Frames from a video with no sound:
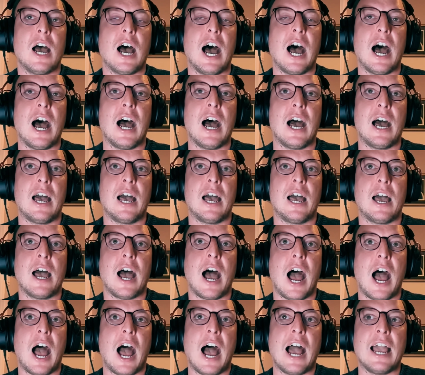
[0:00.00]
uh,
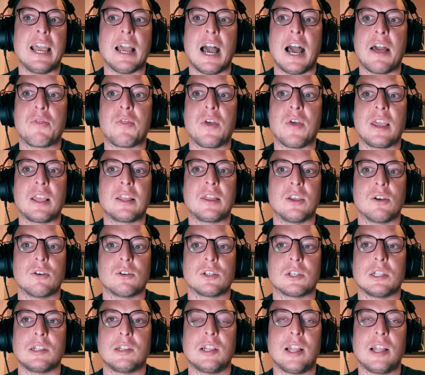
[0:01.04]
I, I think
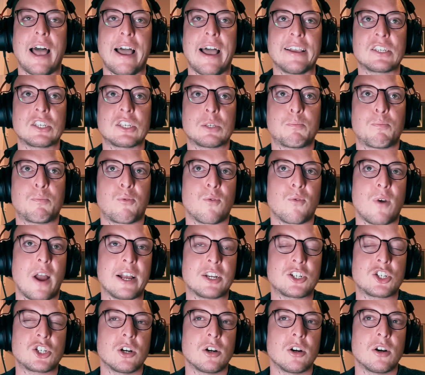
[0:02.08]
there's less
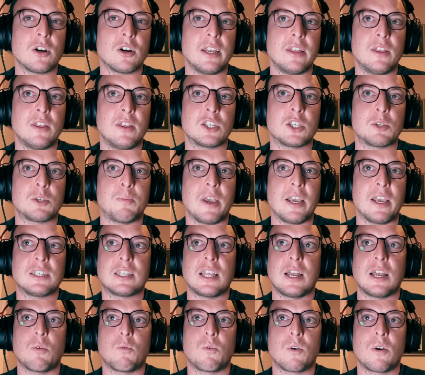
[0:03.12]
pressure in the space
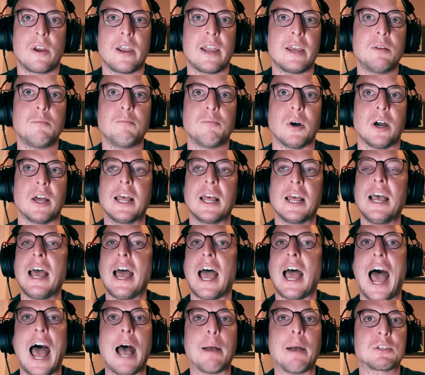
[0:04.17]
that we're in, but
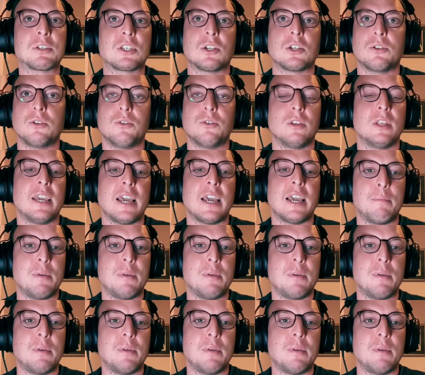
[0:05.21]
absolutely.